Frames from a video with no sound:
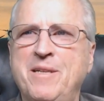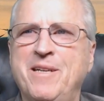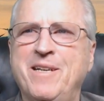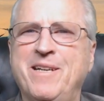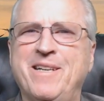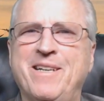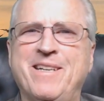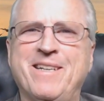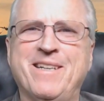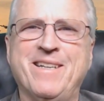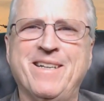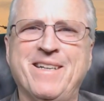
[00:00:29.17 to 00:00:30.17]

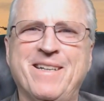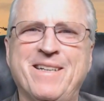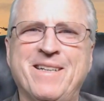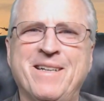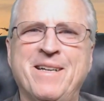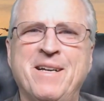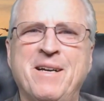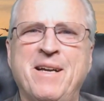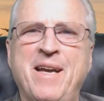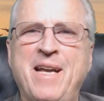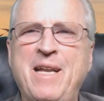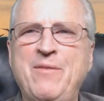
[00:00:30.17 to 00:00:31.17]
And
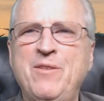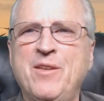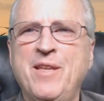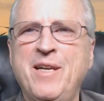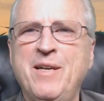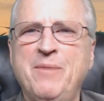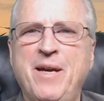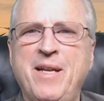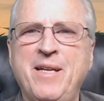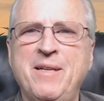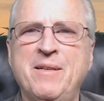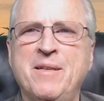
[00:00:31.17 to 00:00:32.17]
if you think
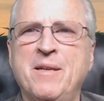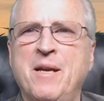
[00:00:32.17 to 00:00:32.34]
about it,